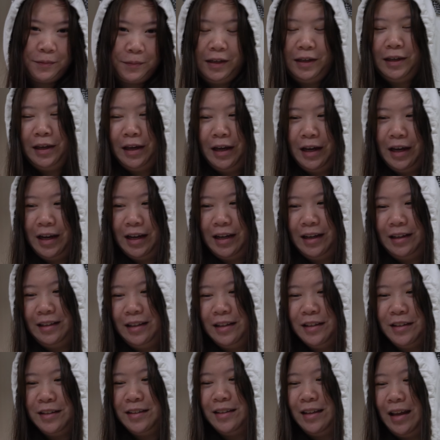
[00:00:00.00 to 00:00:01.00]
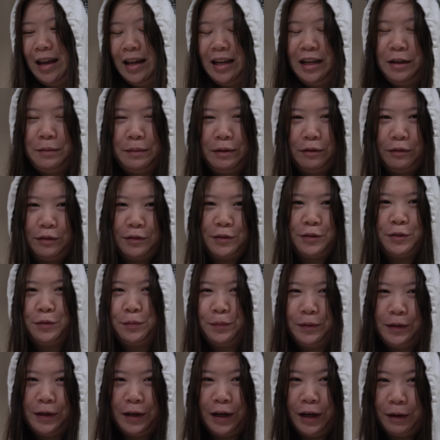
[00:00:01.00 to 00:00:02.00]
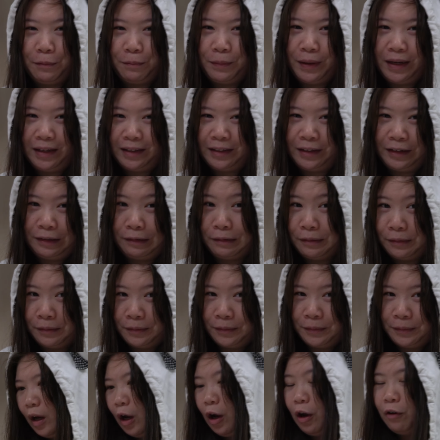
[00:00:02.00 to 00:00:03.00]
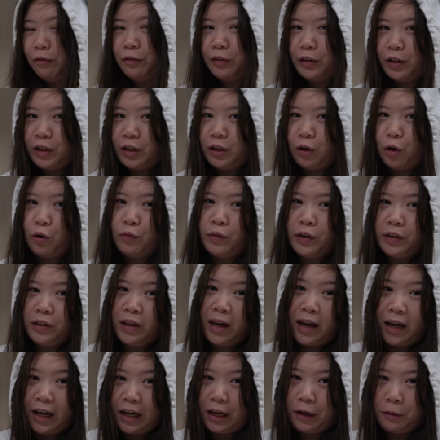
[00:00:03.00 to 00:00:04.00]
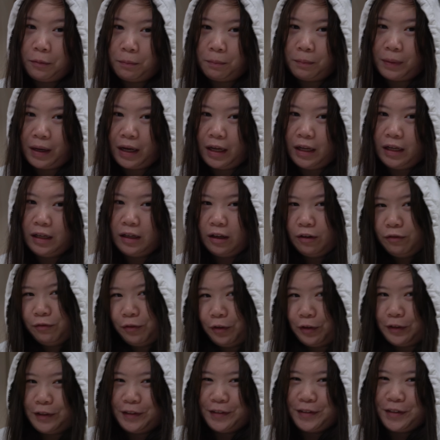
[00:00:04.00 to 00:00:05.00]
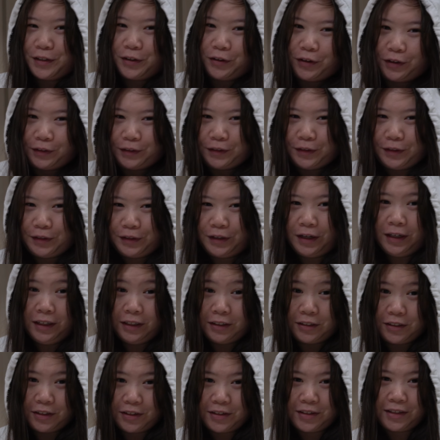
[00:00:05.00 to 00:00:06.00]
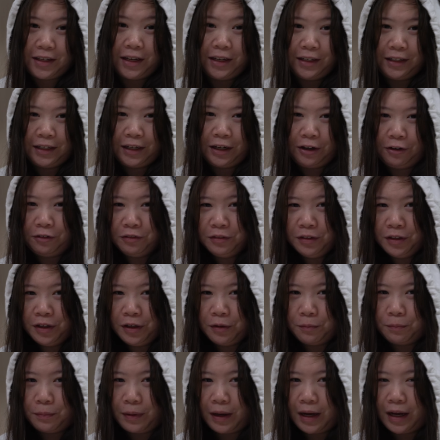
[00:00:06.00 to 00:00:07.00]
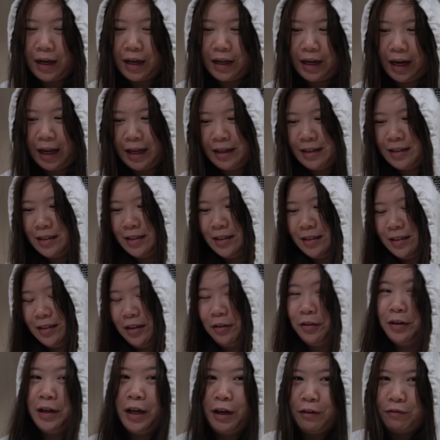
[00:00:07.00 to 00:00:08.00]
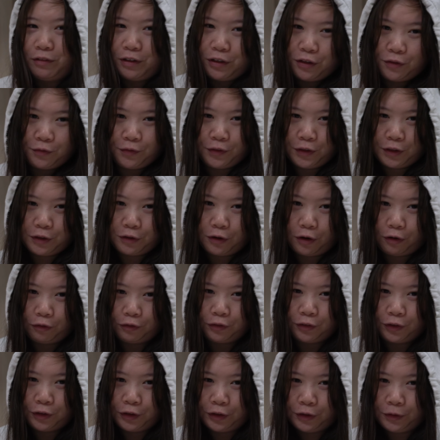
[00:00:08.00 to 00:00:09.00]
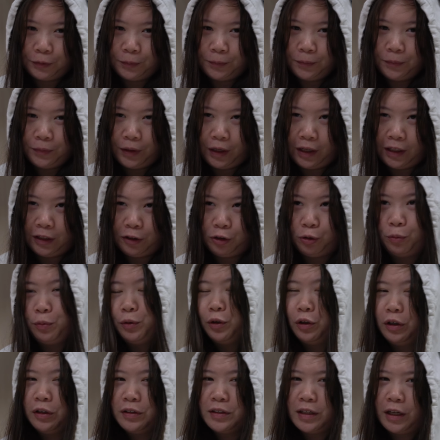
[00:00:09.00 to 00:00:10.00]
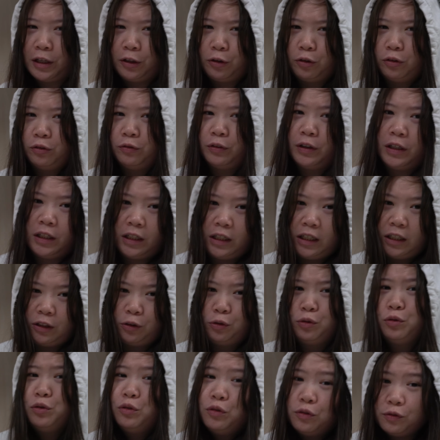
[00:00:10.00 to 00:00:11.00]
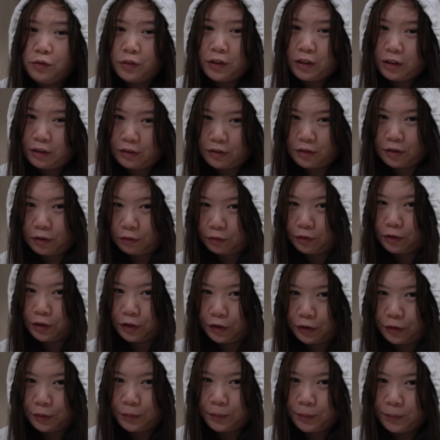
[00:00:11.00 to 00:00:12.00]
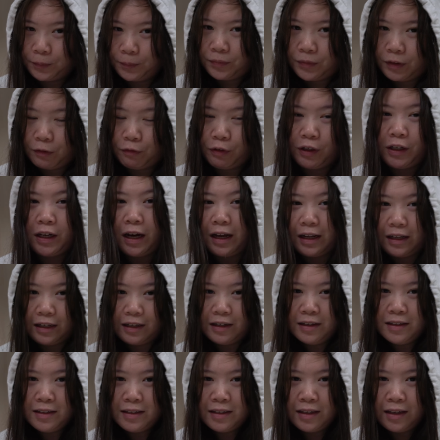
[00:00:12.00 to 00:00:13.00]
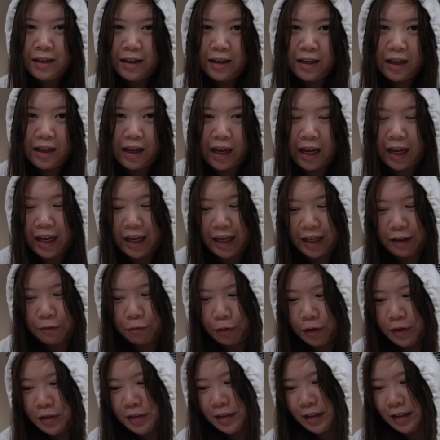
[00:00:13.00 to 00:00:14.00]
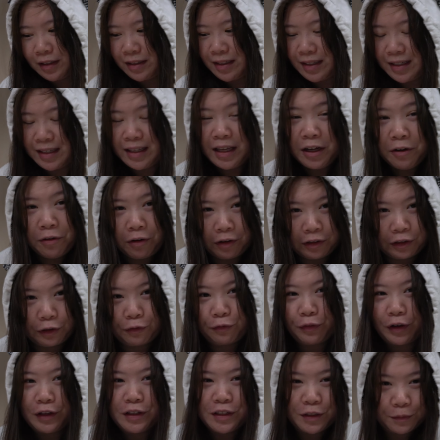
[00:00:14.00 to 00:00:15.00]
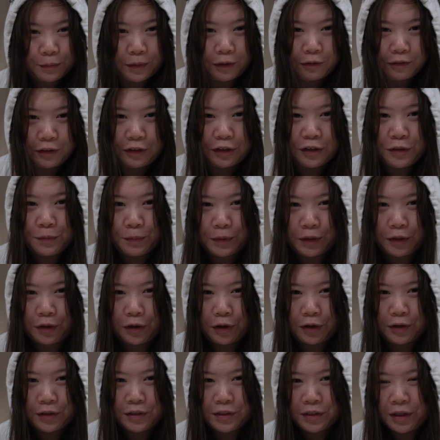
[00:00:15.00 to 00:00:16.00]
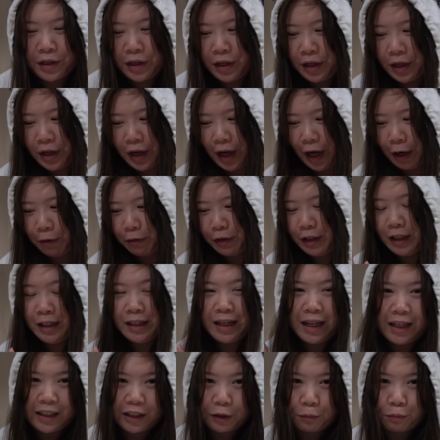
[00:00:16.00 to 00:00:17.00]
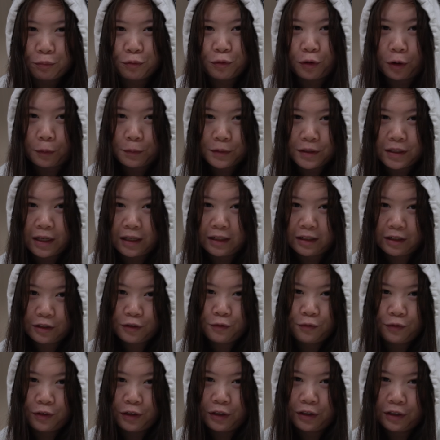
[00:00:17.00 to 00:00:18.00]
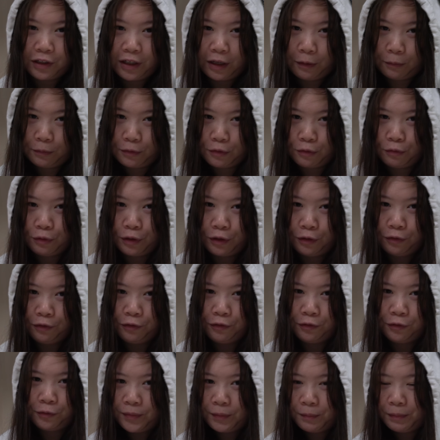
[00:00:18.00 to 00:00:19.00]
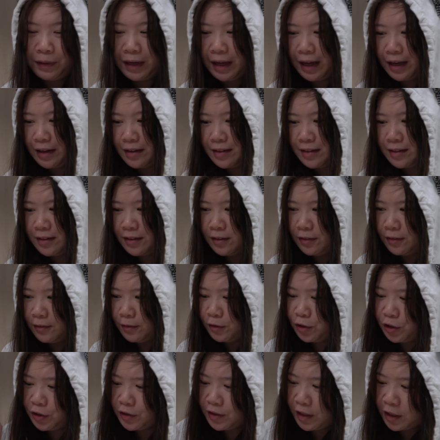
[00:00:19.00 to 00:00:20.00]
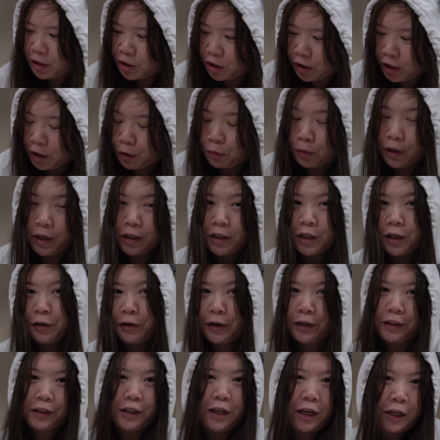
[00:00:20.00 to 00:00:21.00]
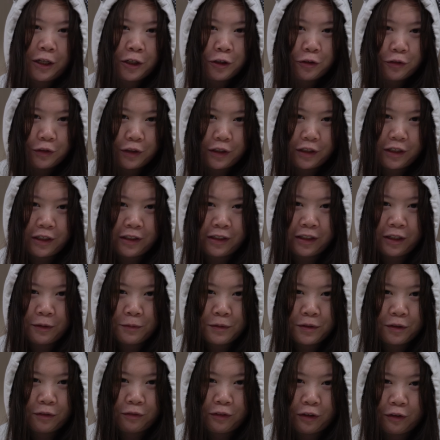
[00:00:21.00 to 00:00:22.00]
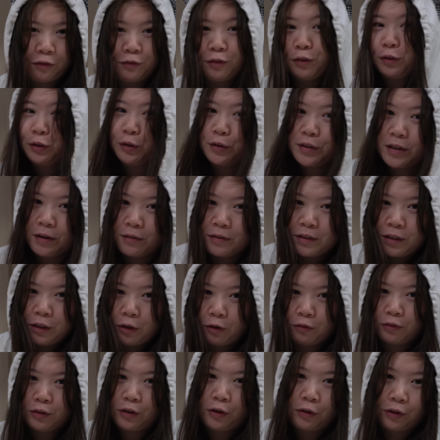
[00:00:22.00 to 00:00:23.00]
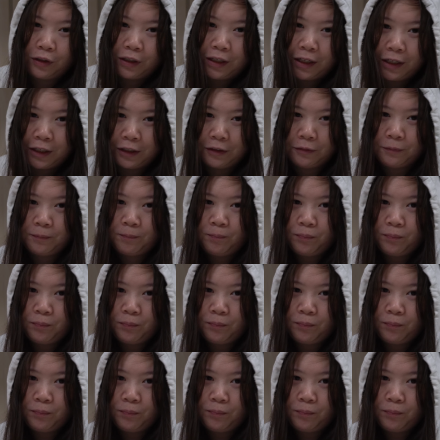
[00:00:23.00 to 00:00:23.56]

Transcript: Yeah, this anime was super hyped back then. However, over time, my love for this character kinda just died down, but I still have this figure of her. And to be honest, I don't really need two figures of her. Regardless, I was still on the fence about this because I really like the props that this figure comes with. Plus, she's actually quite character accurate in terms of the photos I've seen of her online.